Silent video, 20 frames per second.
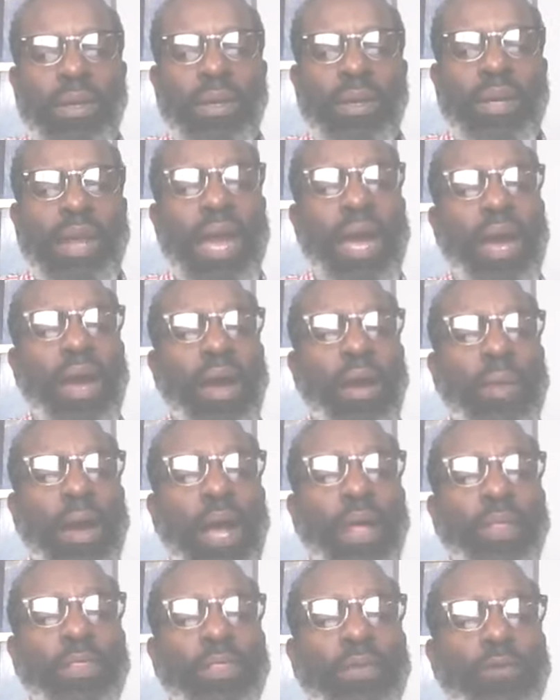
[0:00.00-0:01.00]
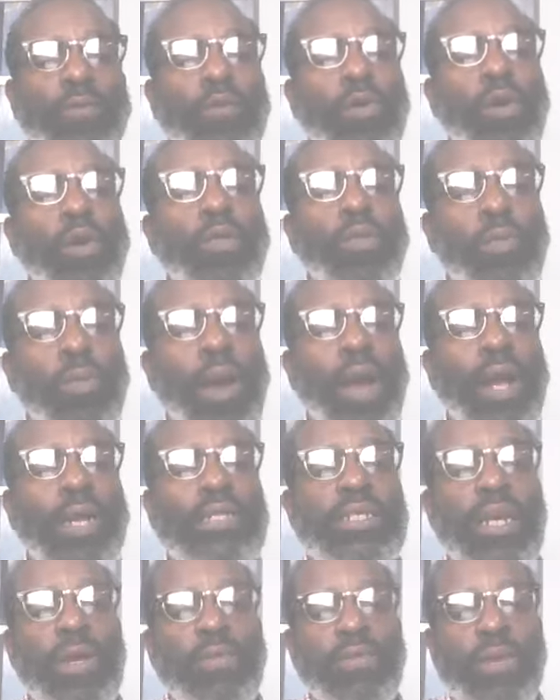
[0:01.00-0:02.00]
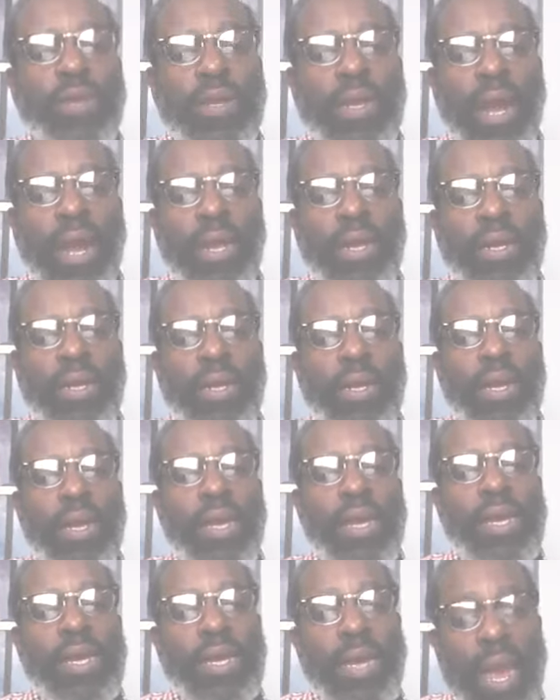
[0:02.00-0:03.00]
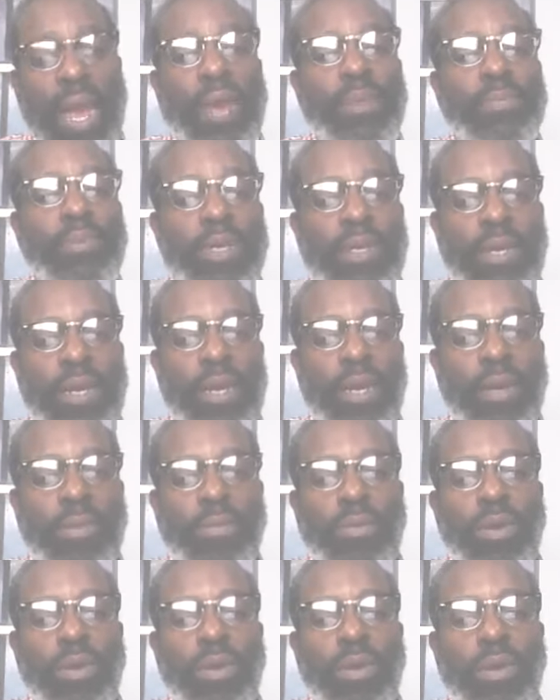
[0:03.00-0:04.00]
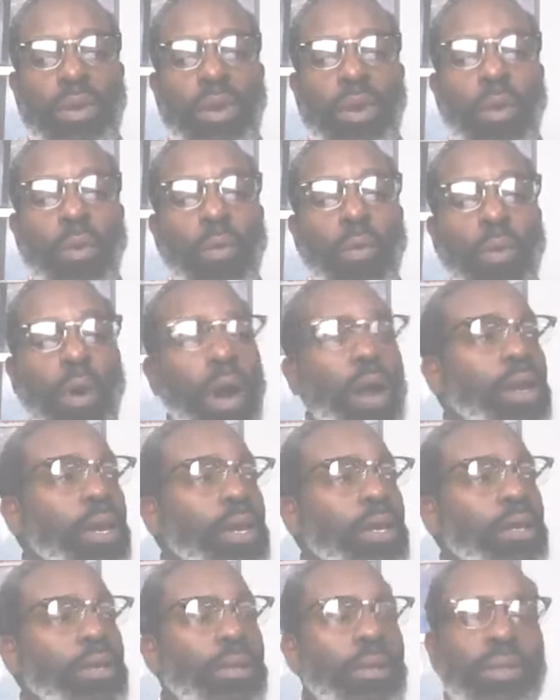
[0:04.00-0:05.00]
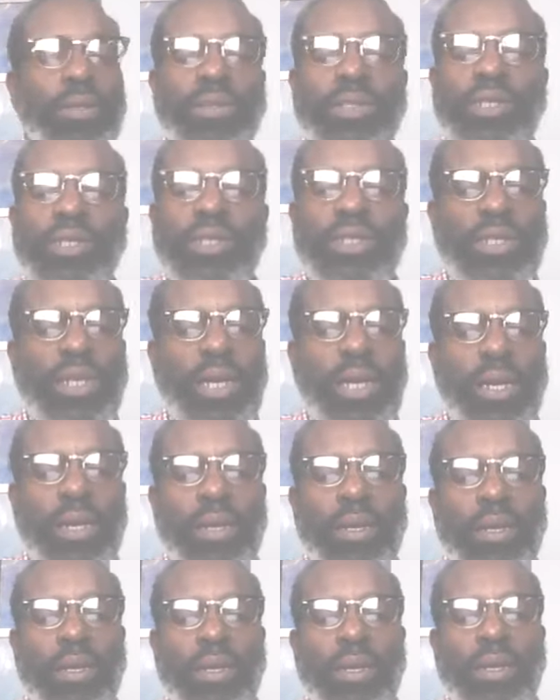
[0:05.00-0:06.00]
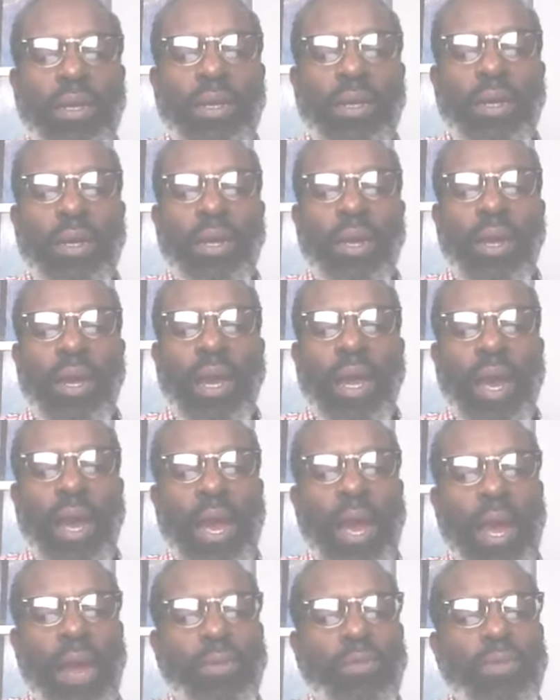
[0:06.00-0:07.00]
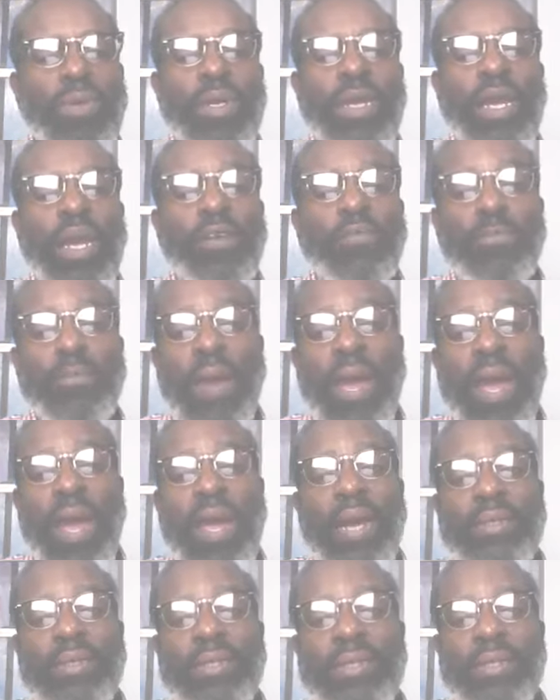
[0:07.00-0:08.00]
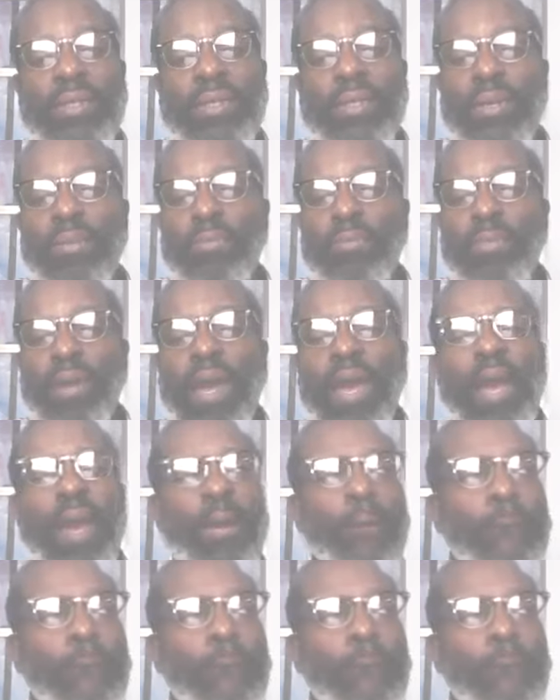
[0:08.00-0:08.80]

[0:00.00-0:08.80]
Now, about the fourth watch of the night, he came to them, walking on the sea, and would have passed them by.